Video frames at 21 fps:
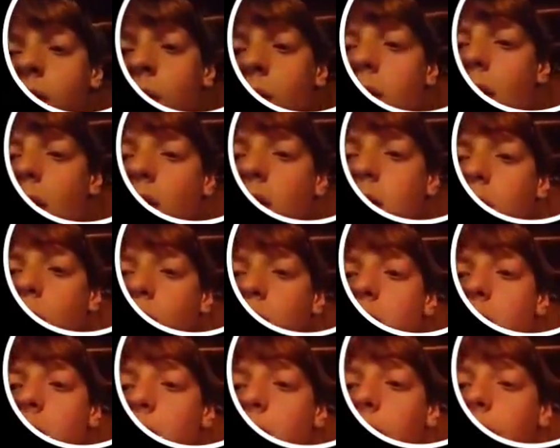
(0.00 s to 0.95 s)
Oh,
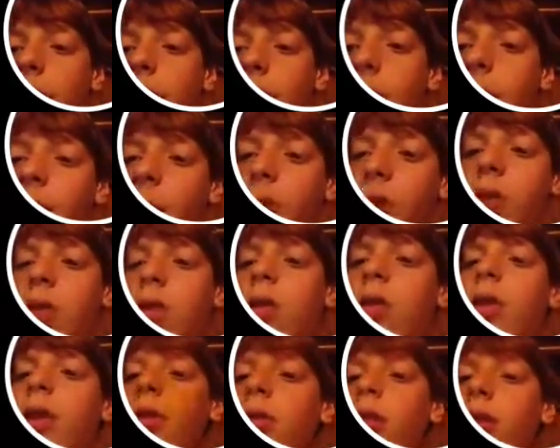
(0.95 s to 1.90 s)
whoa, this is a
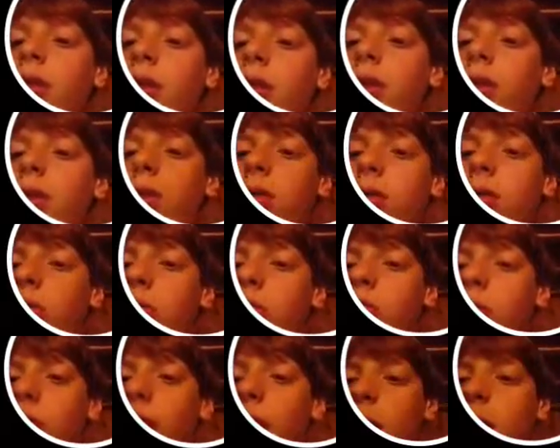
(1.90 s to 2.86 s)
whole new...
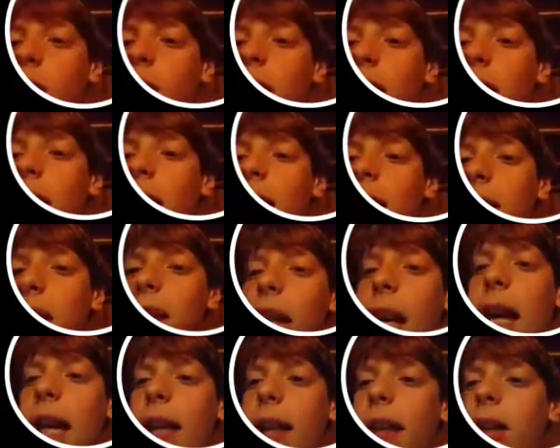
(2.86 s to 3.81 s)
What? Who the heck is
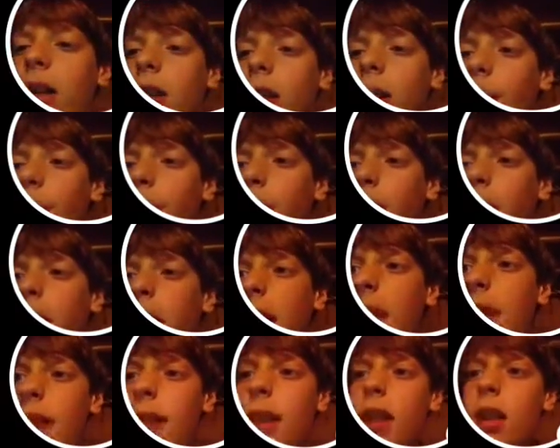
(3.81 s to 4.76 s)
that? That bunny
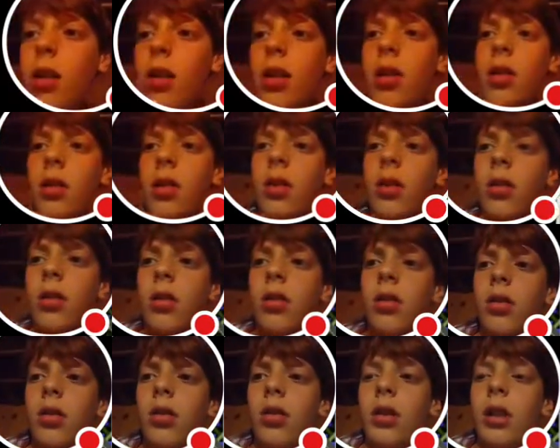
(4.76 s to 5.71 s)
thing.
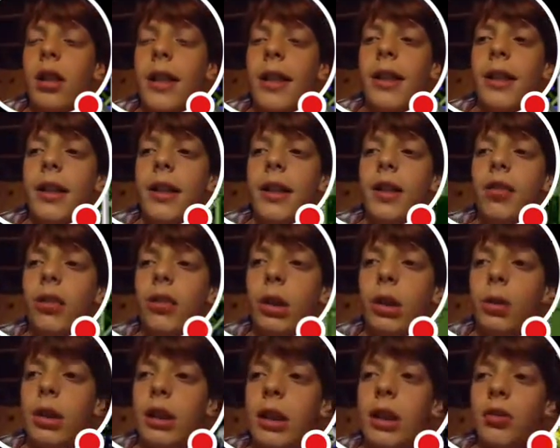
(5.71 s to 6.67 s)
And it
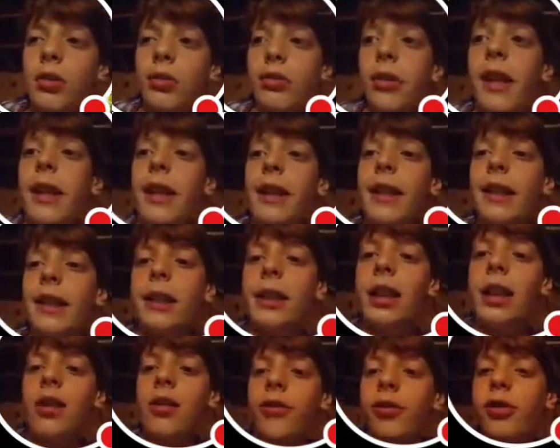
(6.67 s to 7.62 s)
also says rain
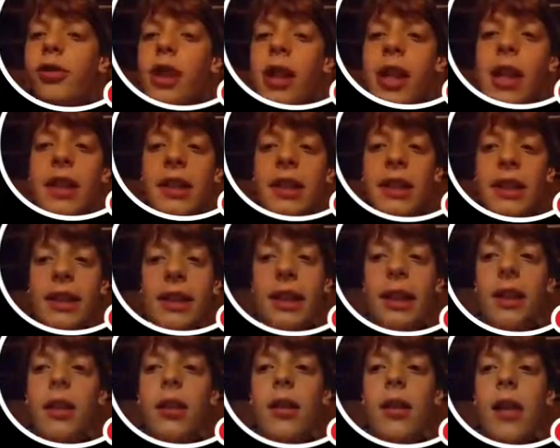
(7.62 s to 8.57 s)
instead of rains.
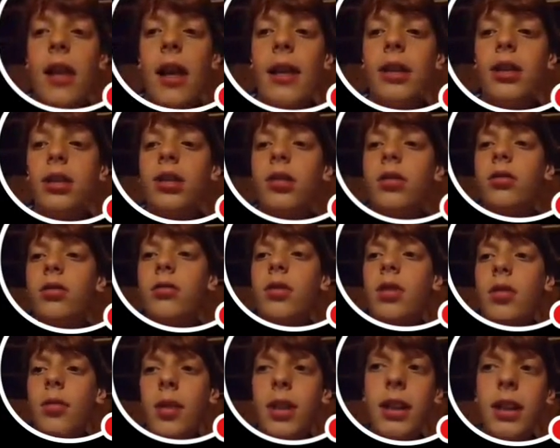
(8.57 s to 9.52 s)
I just
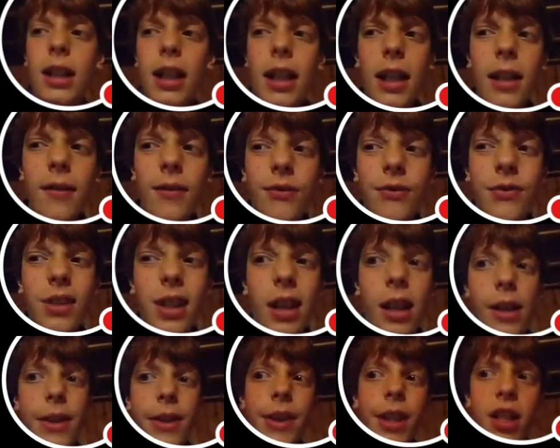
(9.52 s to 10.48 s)
noticed that,
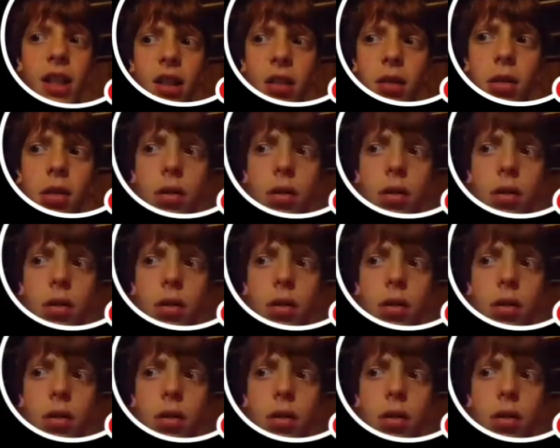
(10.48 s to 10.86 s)
I think.